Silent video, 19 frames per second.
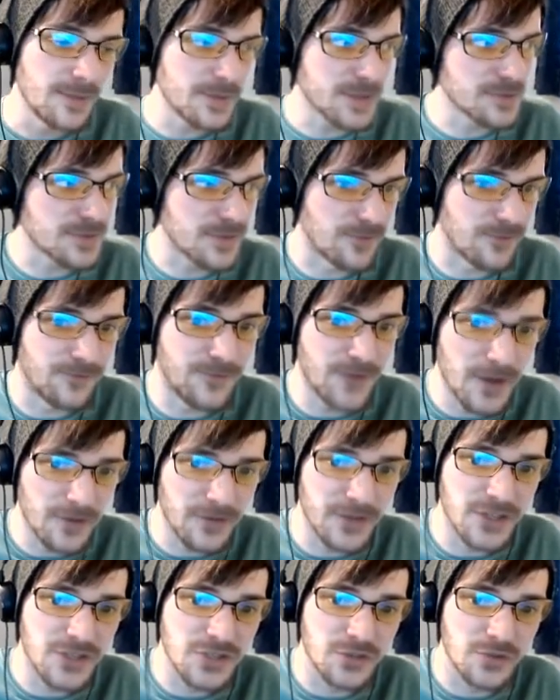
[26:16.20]
it becomes a
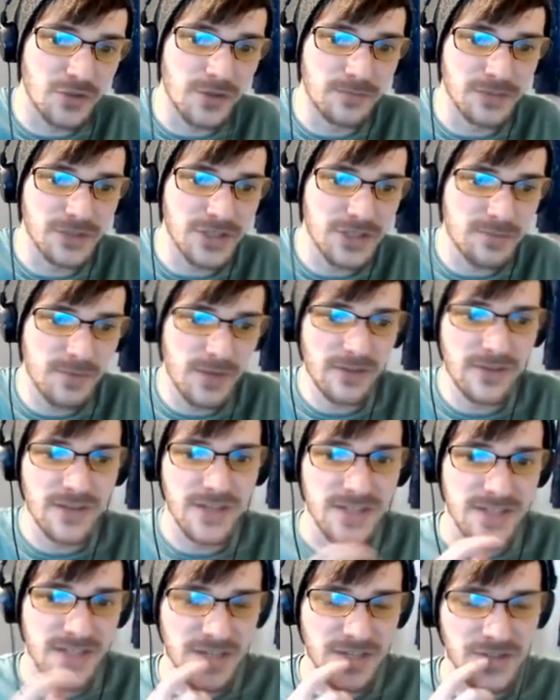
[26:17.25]
very enjoyable
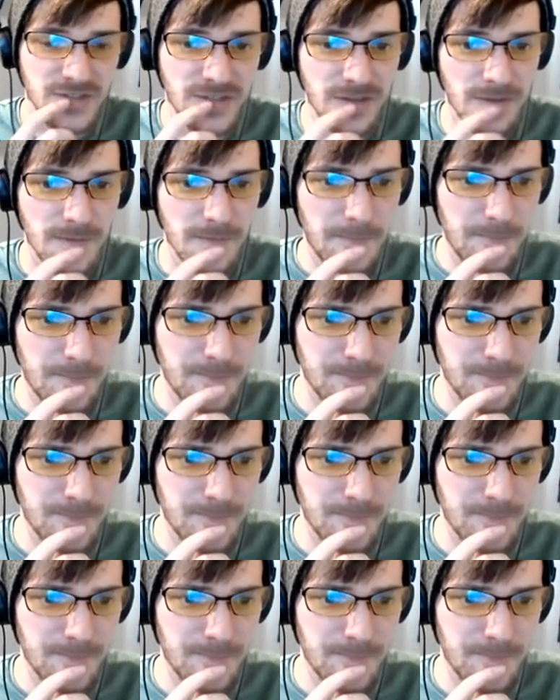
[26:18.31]
experience, actually.